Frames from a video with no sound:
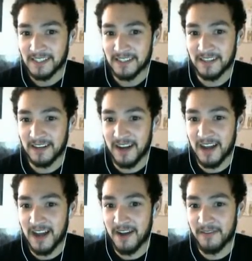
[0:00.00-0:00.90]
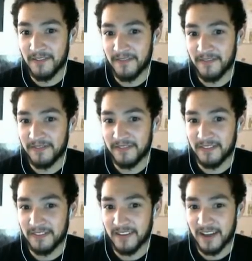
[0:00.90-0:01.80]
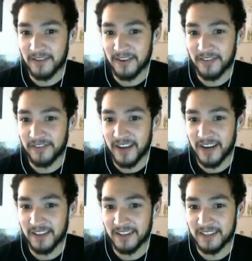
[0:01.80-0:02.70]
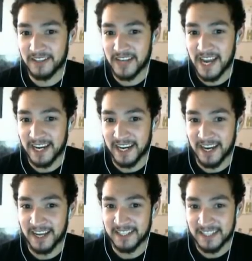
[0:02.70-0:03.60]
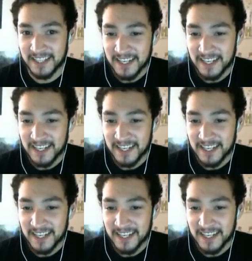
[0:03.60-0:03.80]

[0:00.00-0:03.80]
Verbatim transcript: Oh! I don't understand how this is Jackass.